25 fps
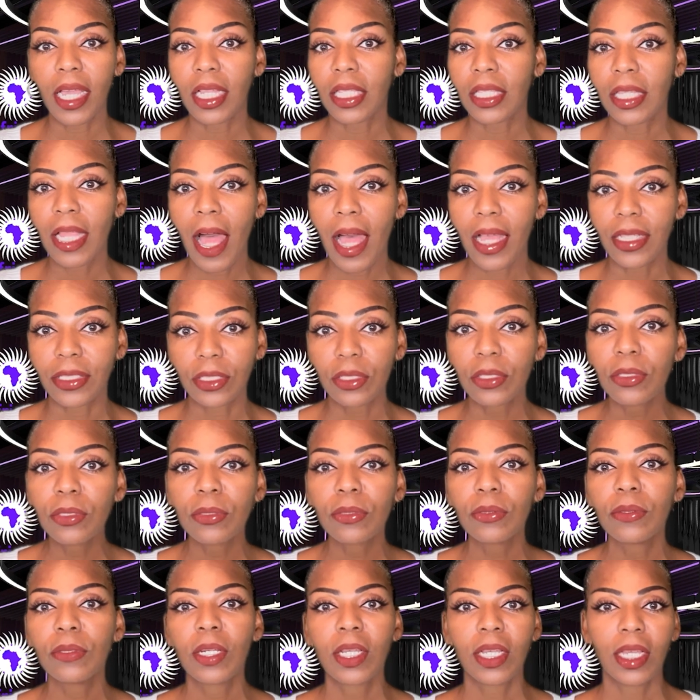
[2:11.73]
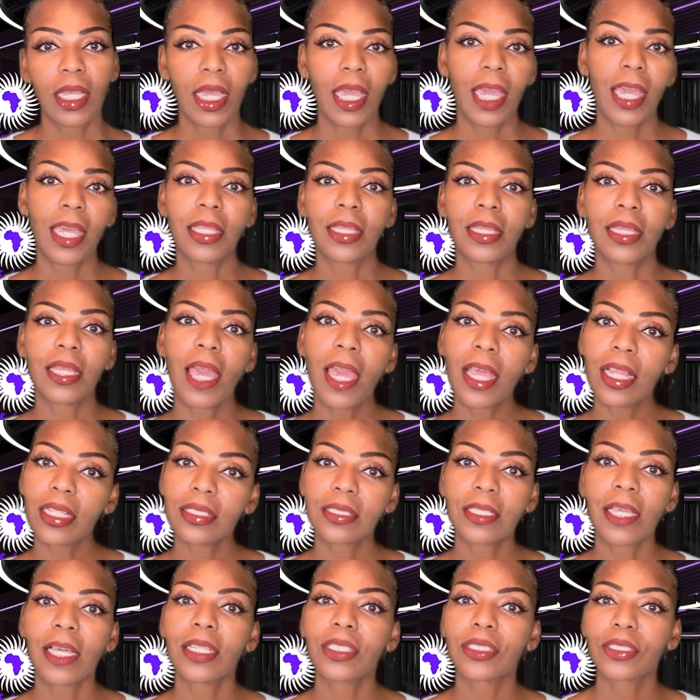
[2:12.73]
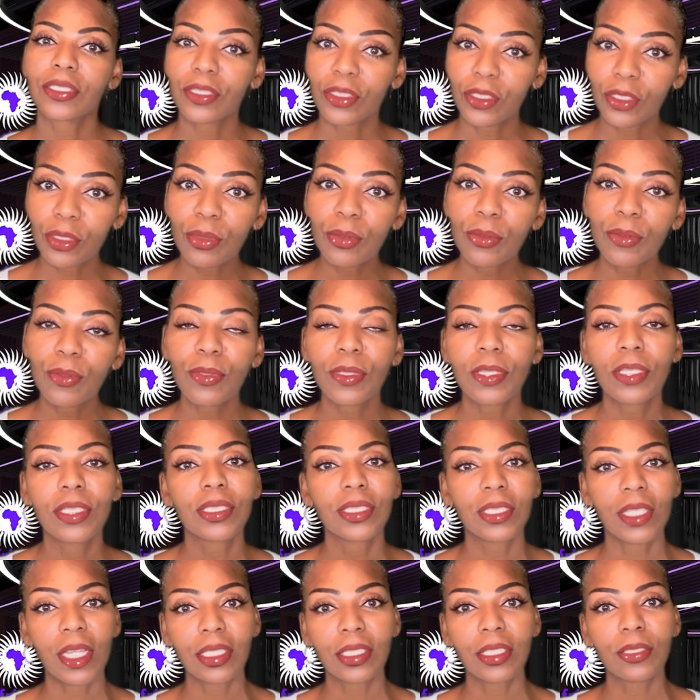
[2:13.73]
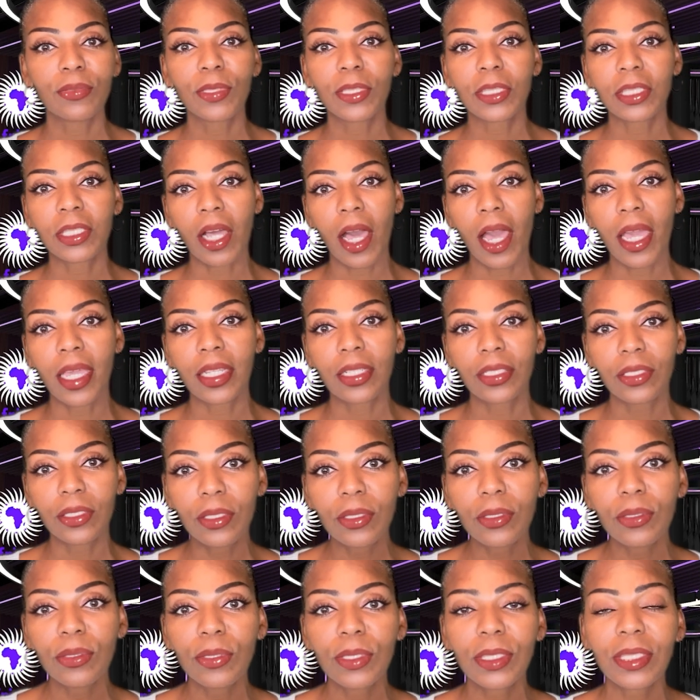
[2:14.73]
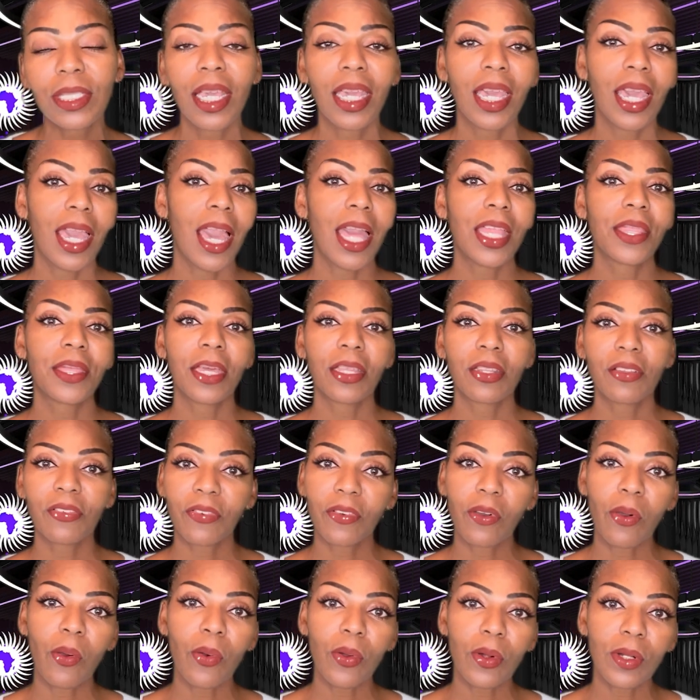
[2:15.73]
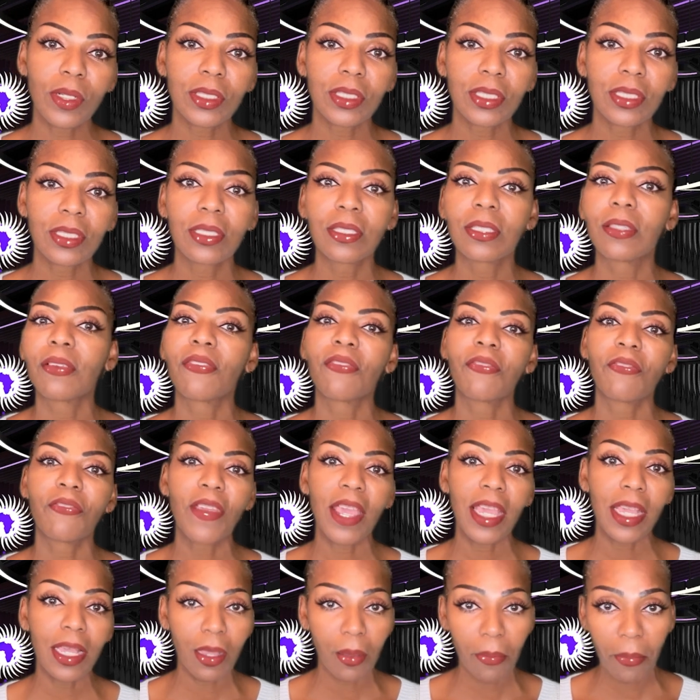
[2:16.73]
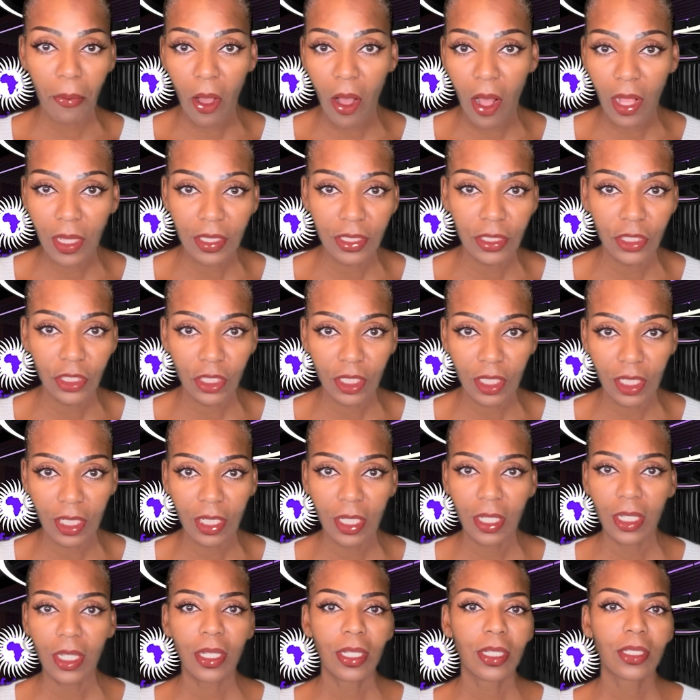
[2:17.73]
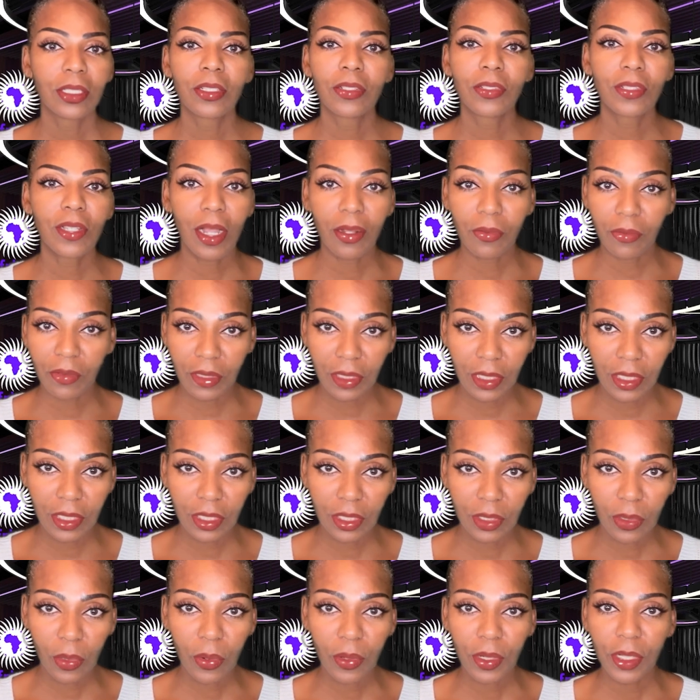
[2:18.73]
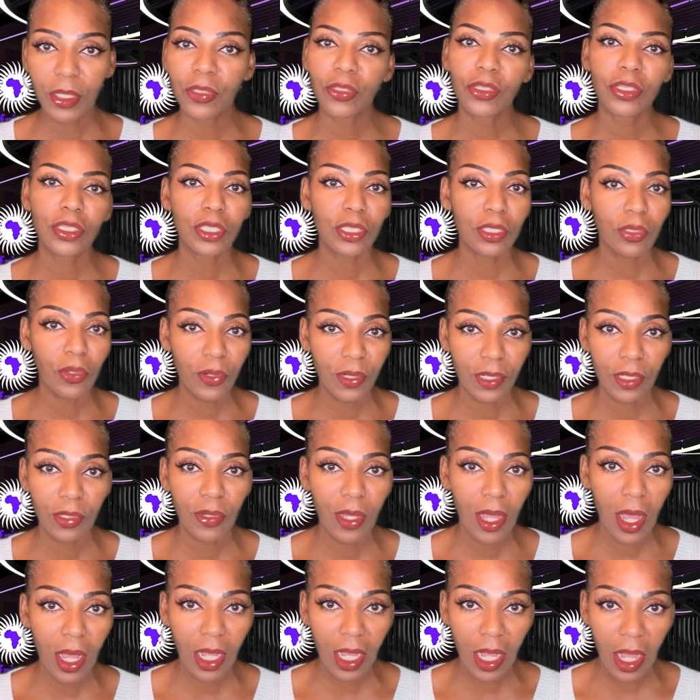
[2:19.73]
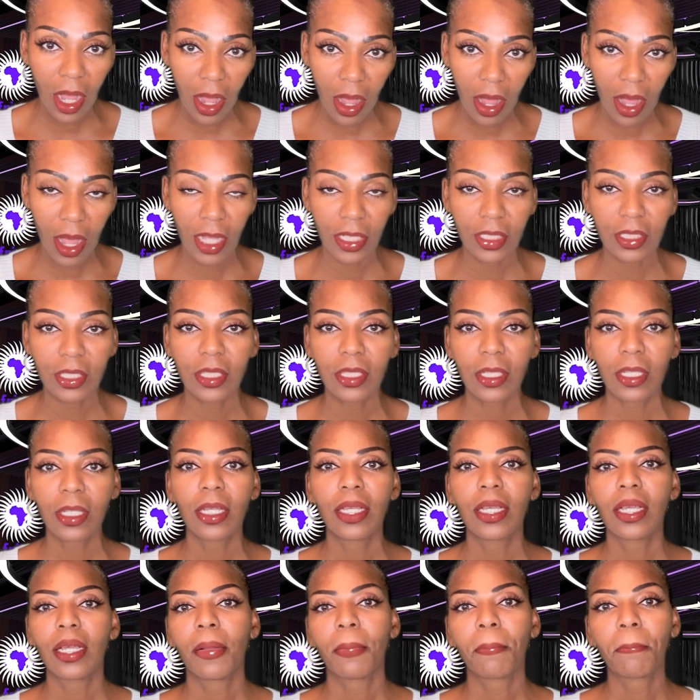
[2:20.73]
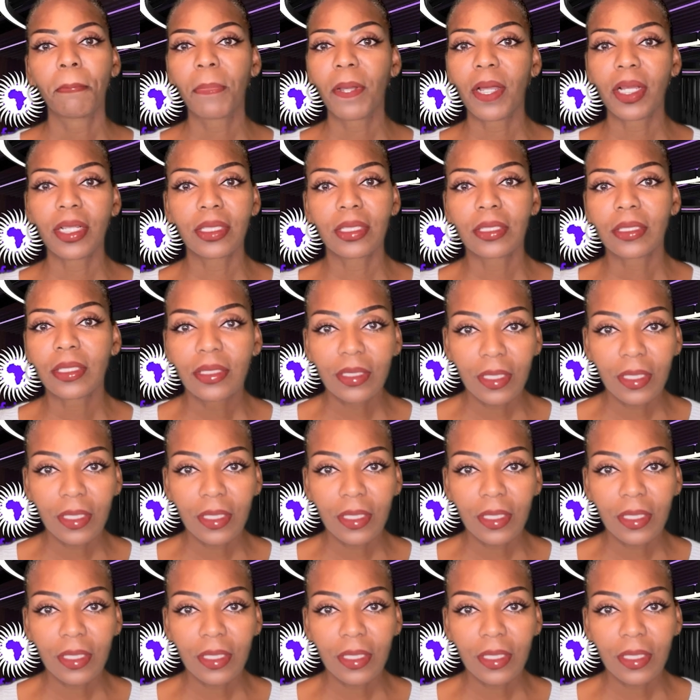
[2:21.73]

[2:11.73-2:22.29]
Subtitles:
a lasso and then tells the truth and said he was tying a noose, and then of course the fake apology, you're not really sorry, you're just sorry you got caught. But it